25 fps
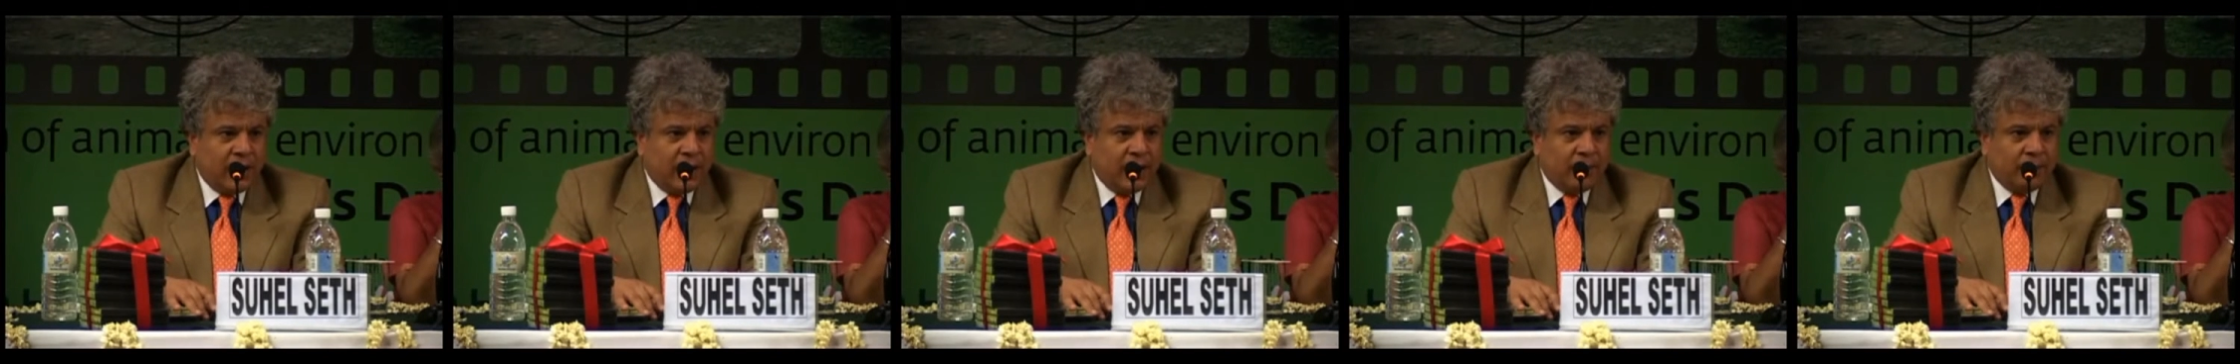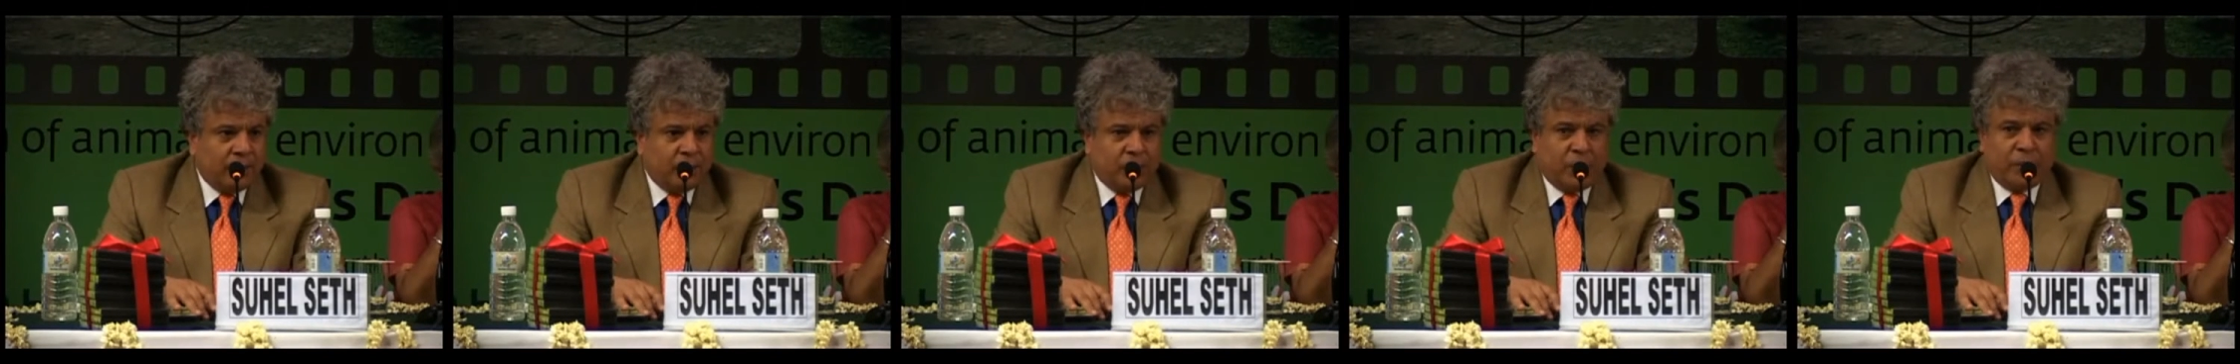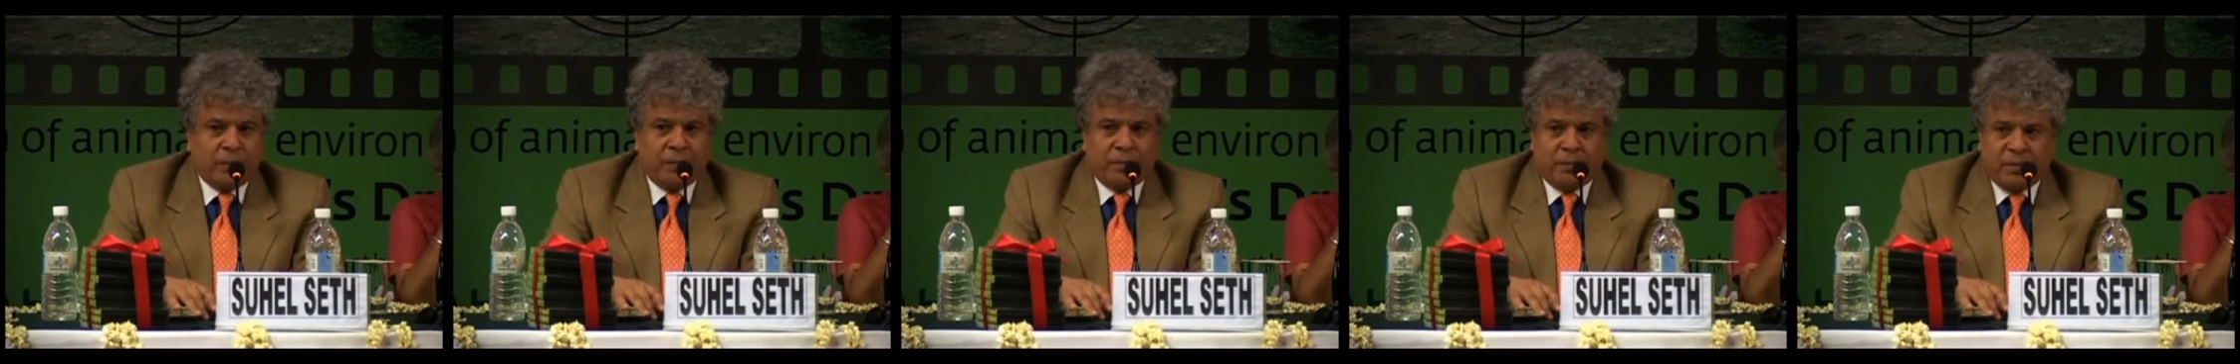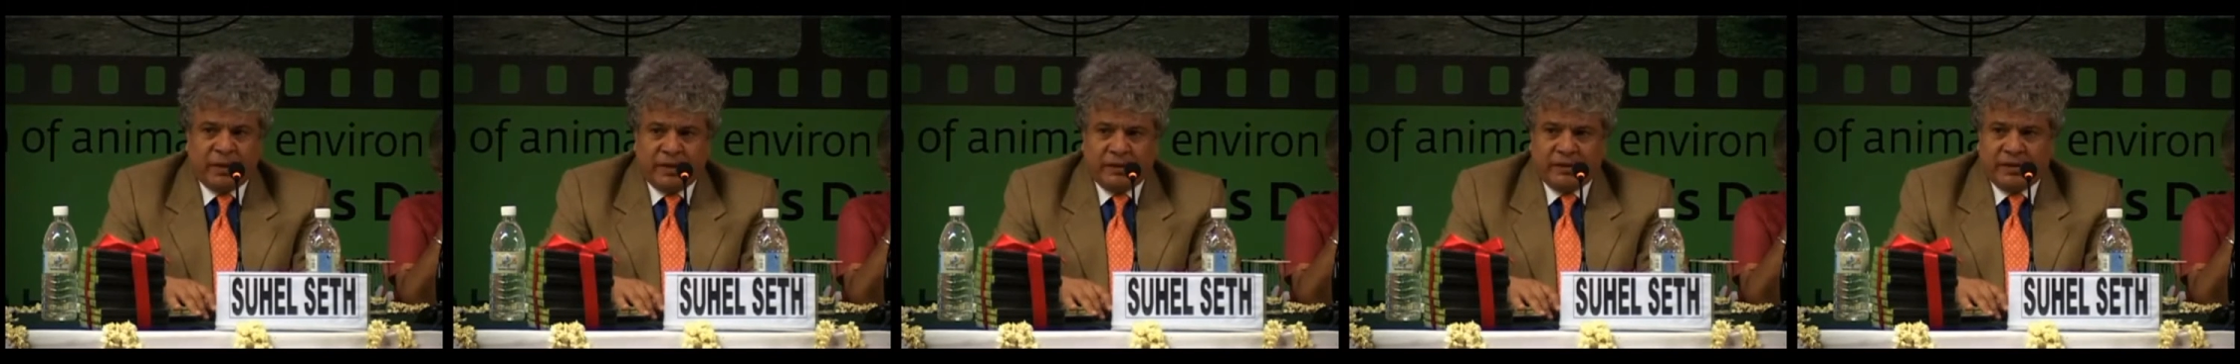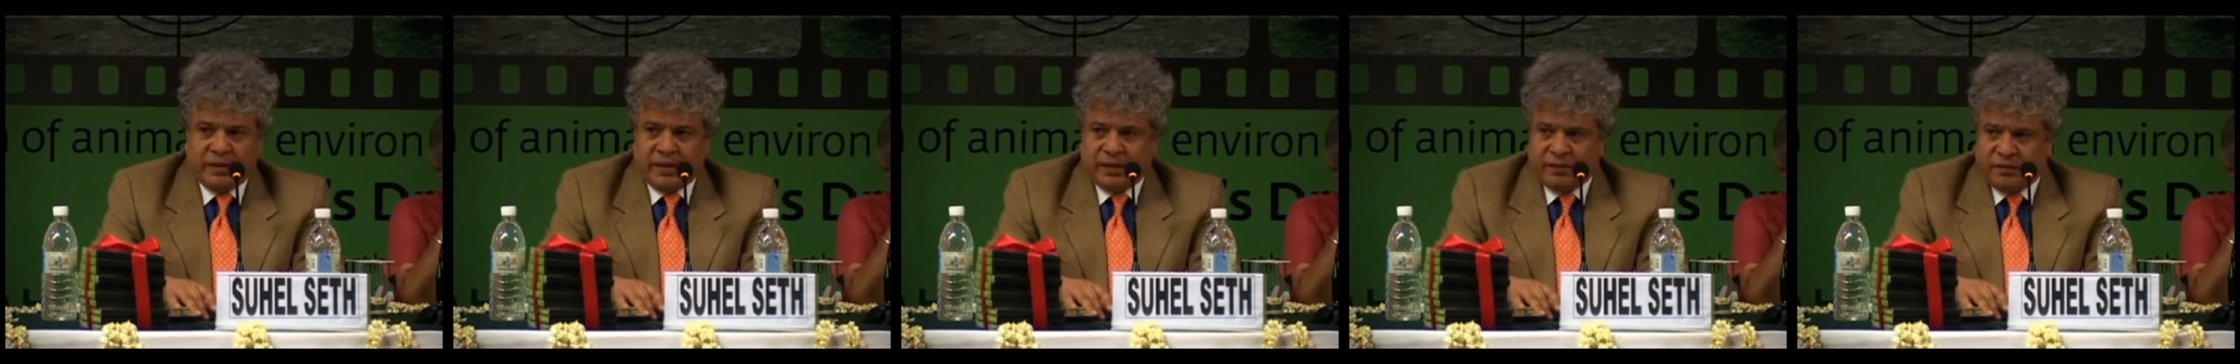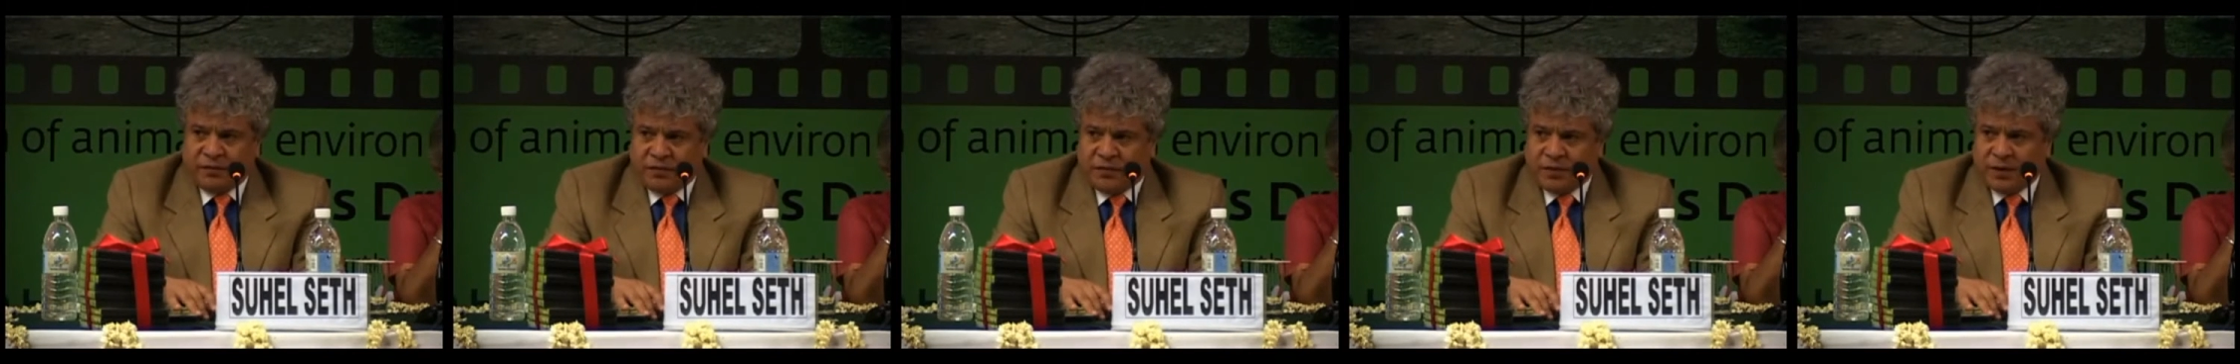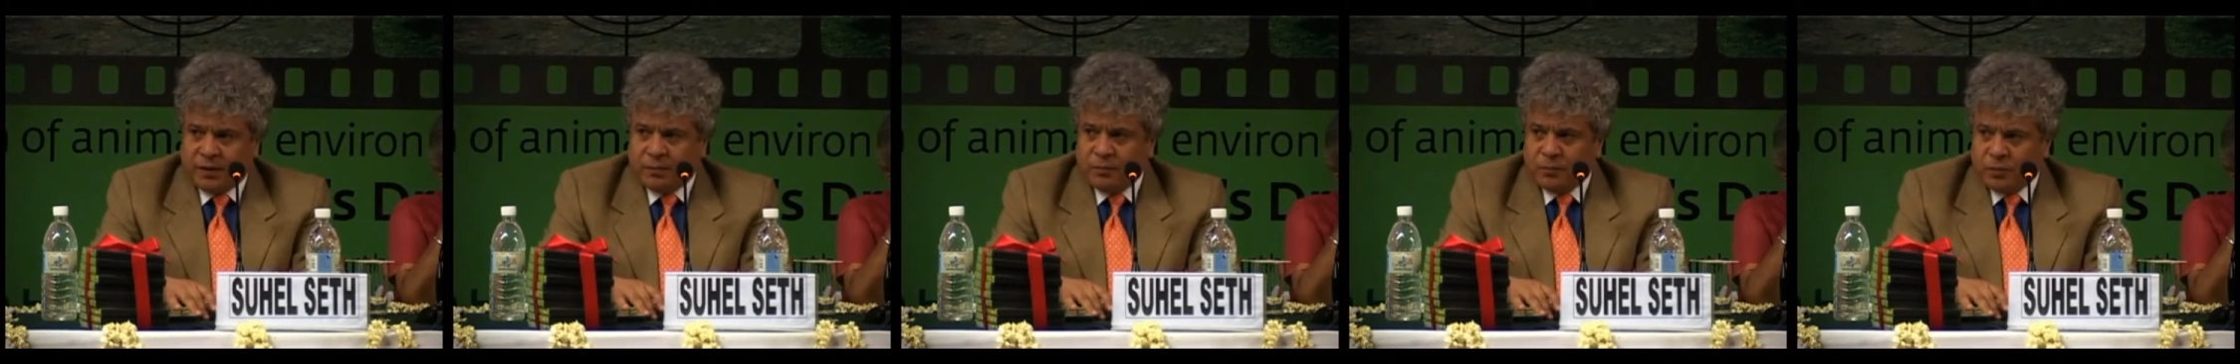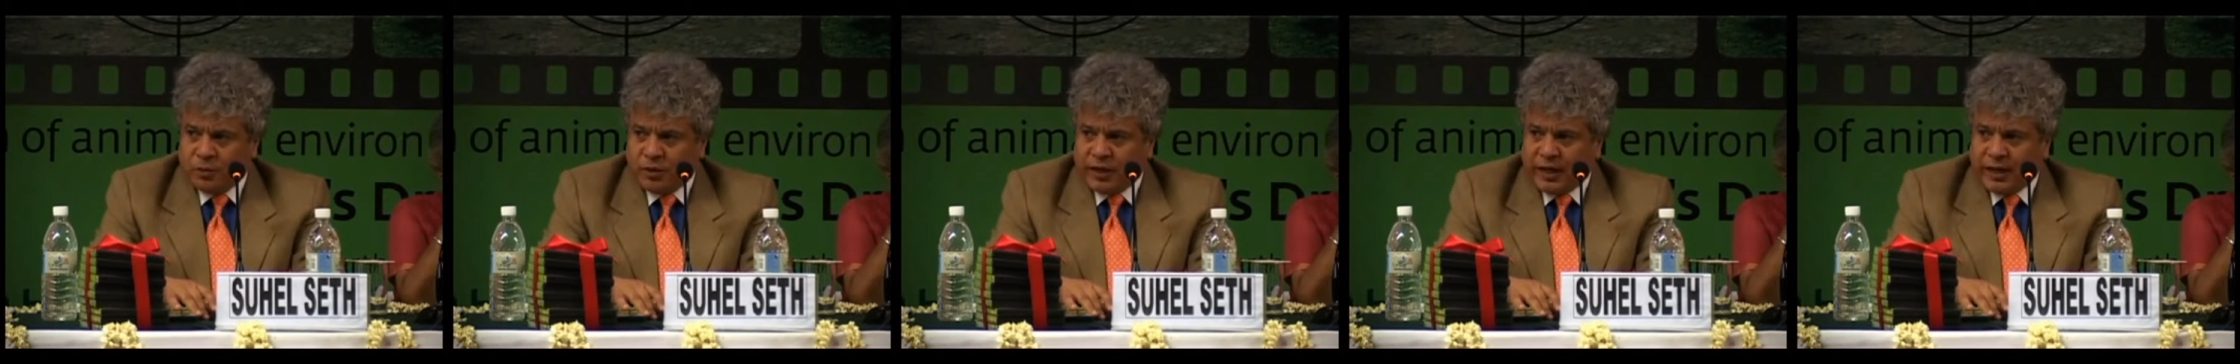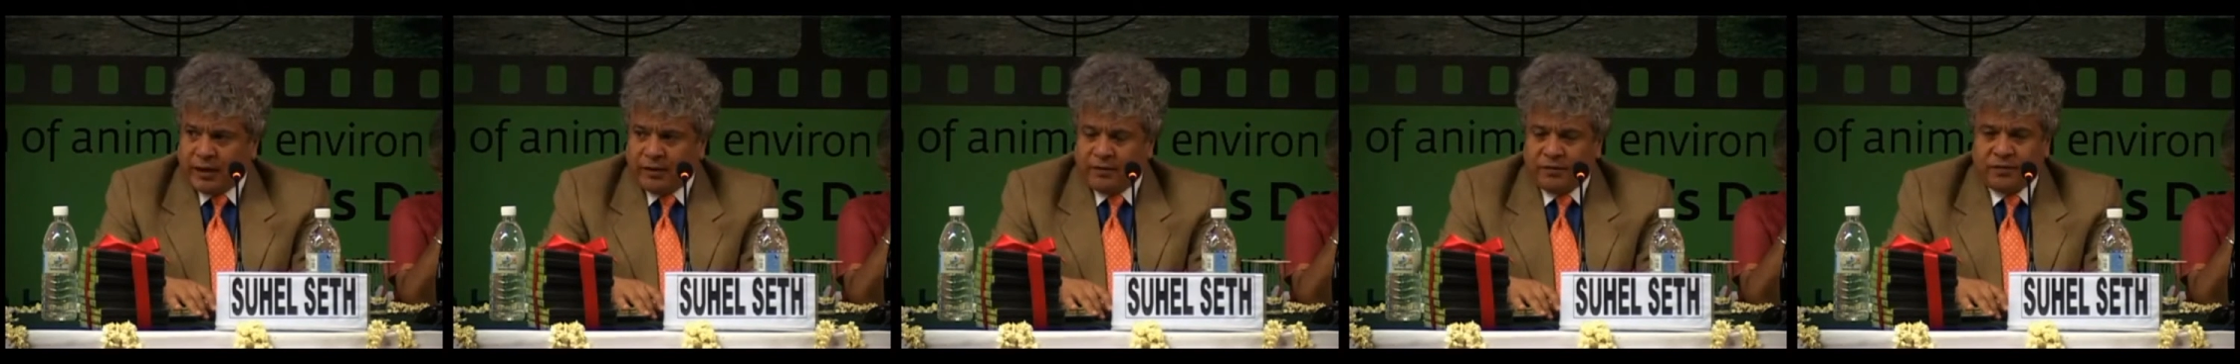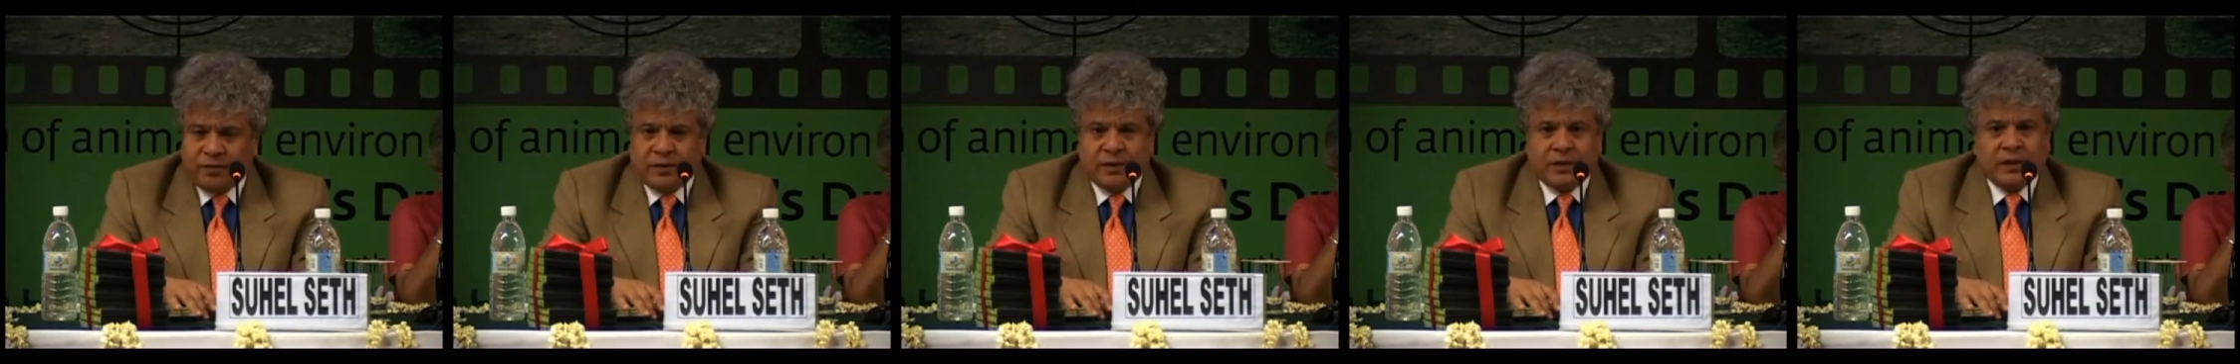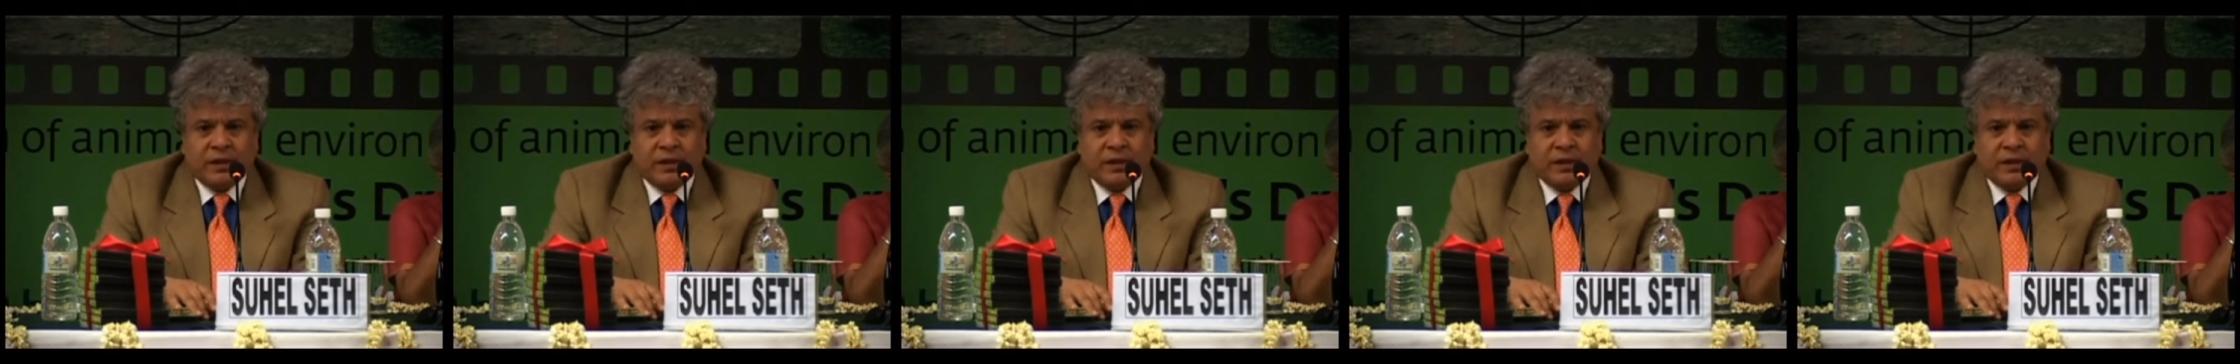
and probably the infirm would have.